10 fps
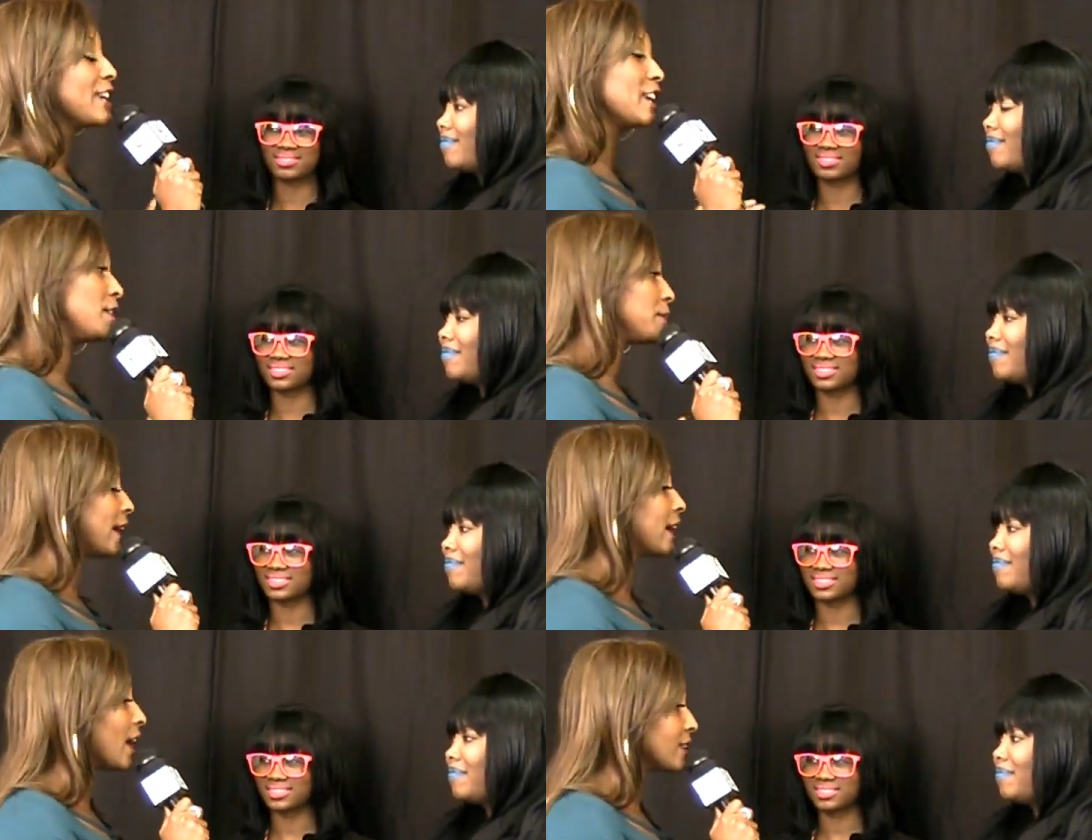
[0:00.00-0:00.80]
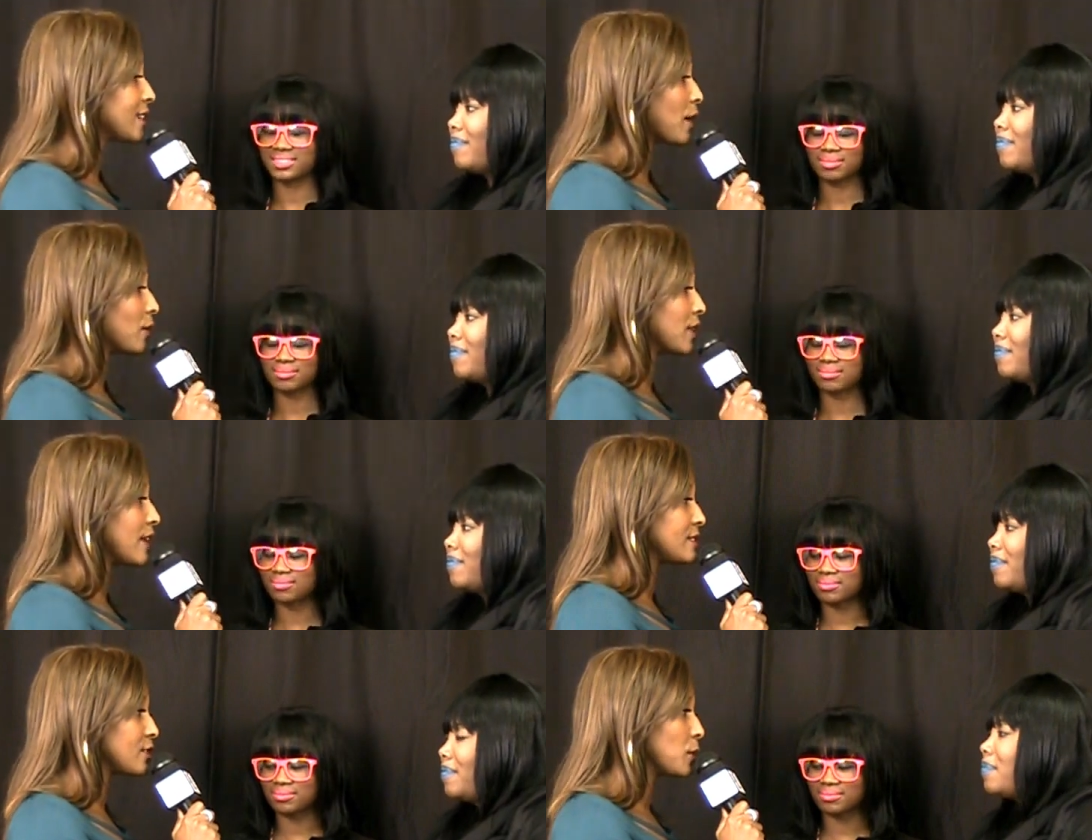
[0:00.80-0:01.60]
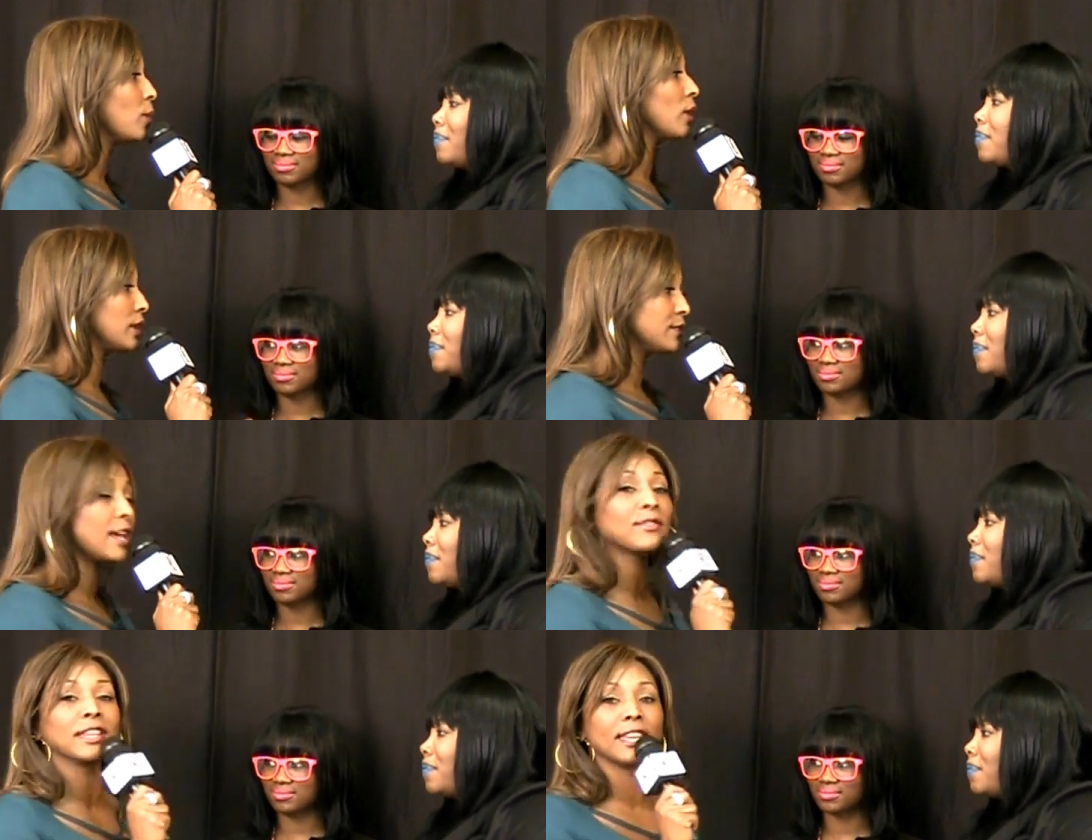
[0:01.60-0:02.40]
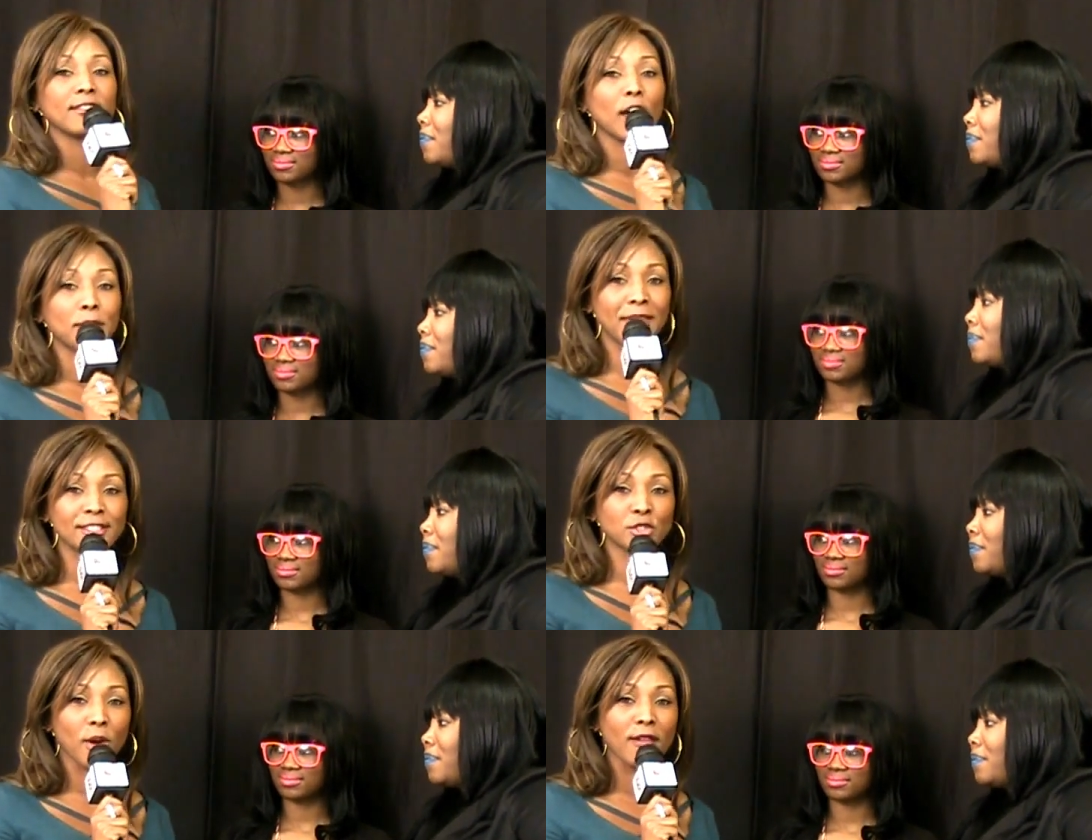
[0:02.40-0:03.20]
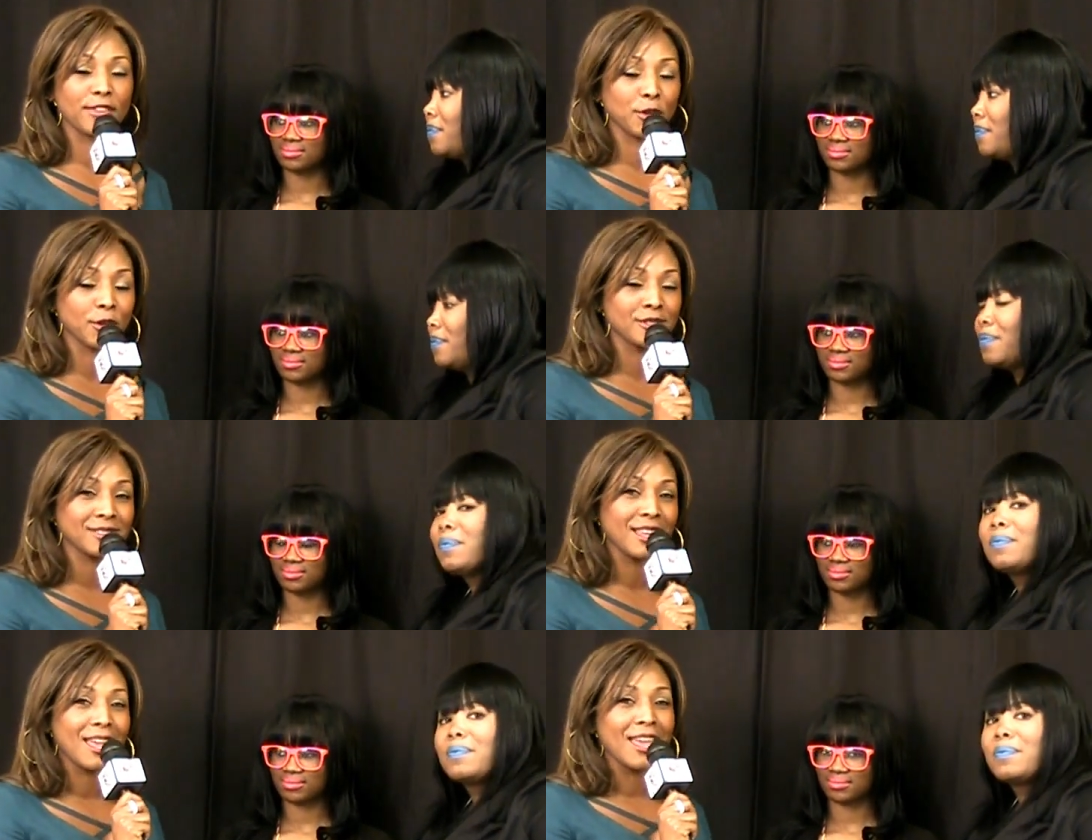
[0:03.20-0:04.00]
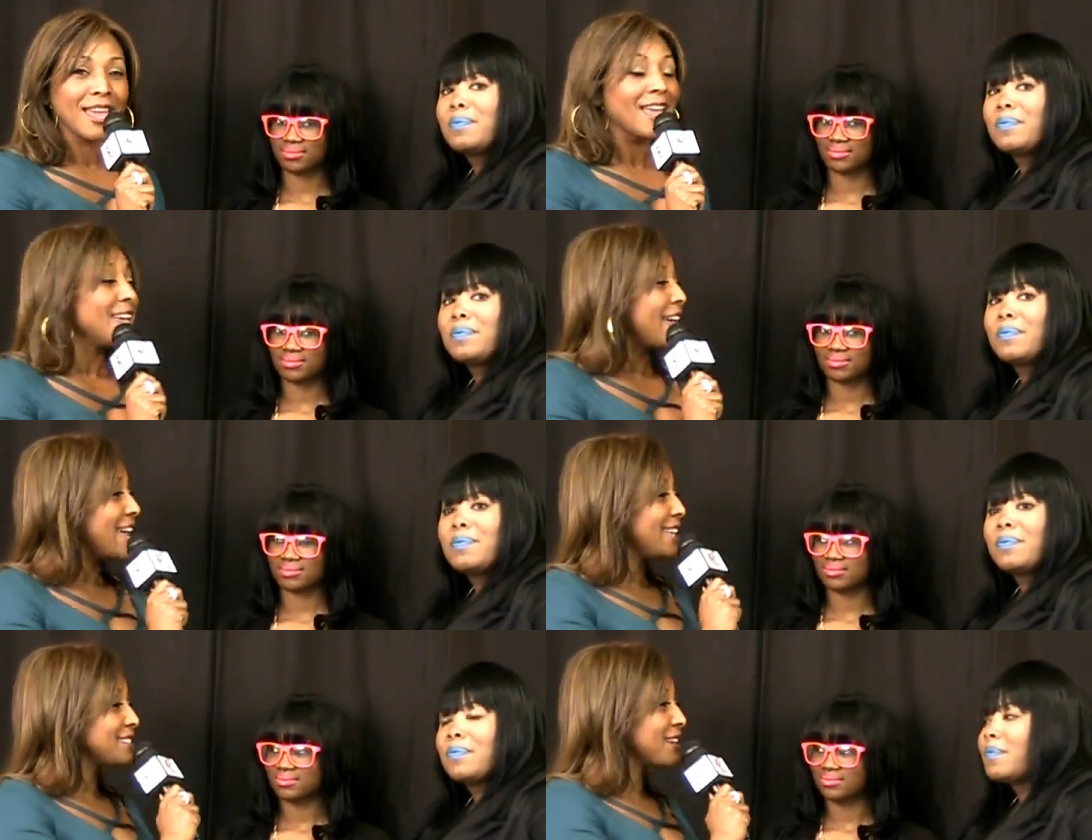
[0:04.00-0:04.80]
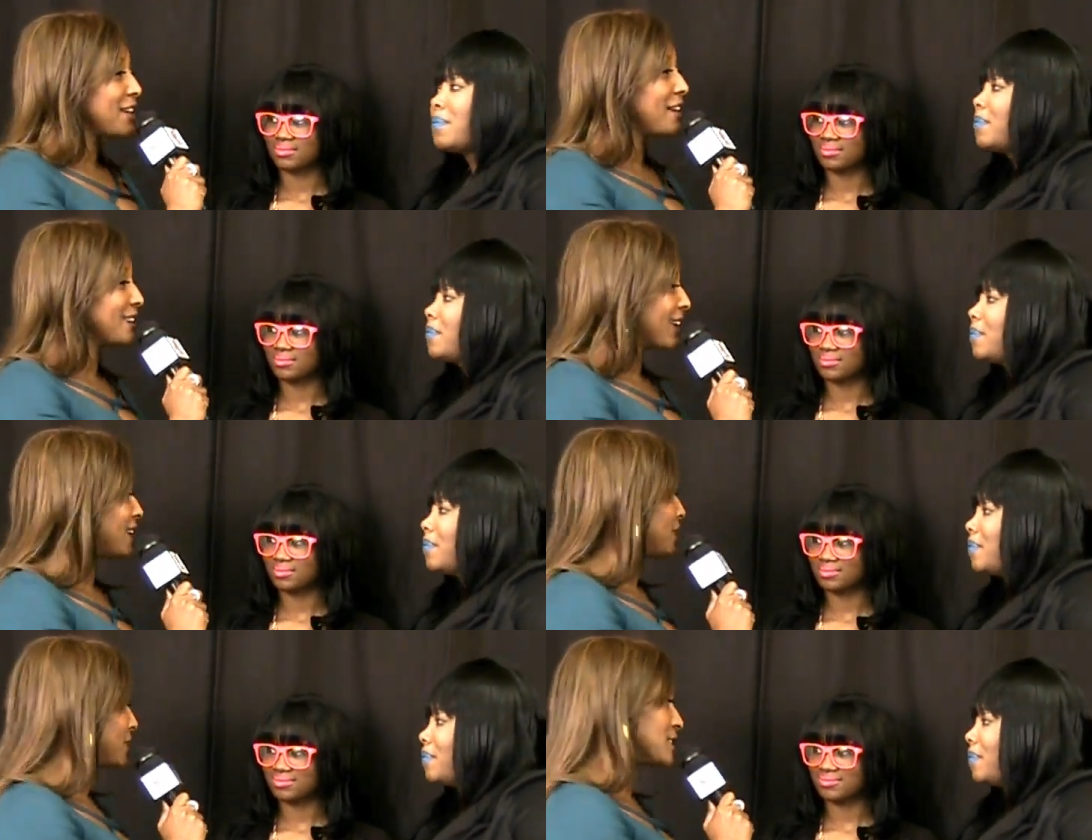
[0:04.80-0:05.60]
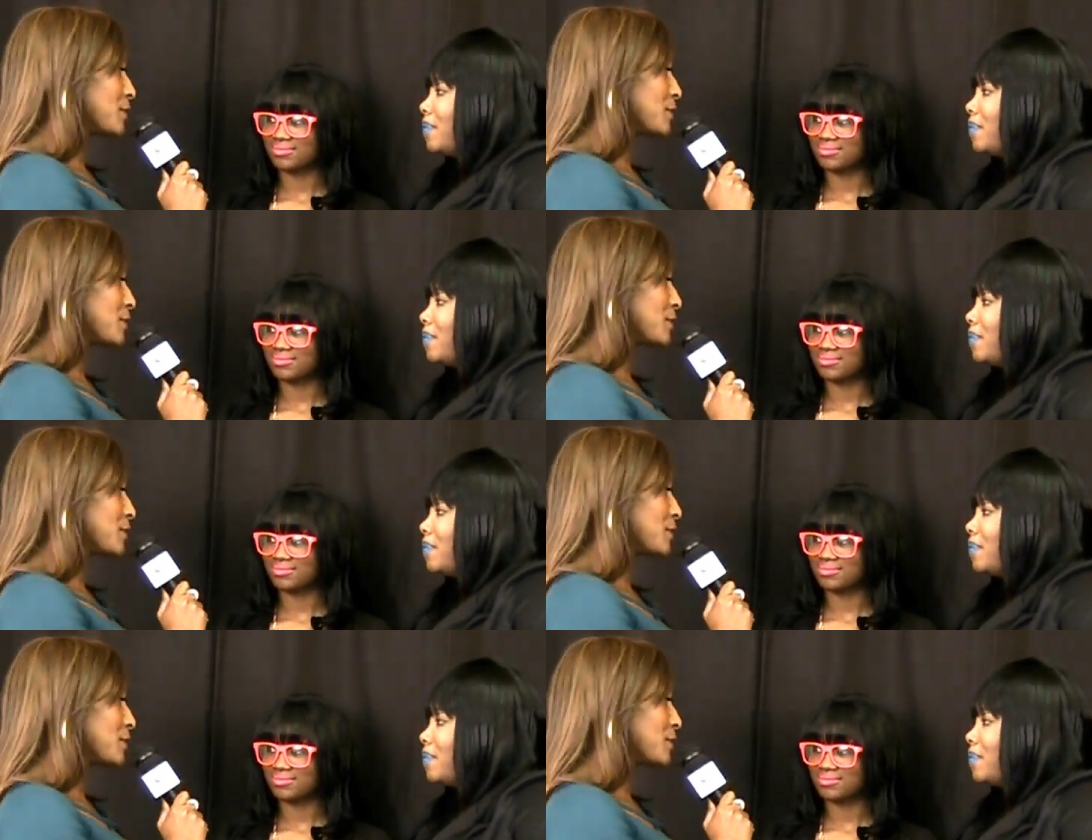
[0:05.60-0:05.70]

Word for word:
Speaker 1: Keep in contact with us as we want to definitely give updates to our viewers. And uh, again, it's a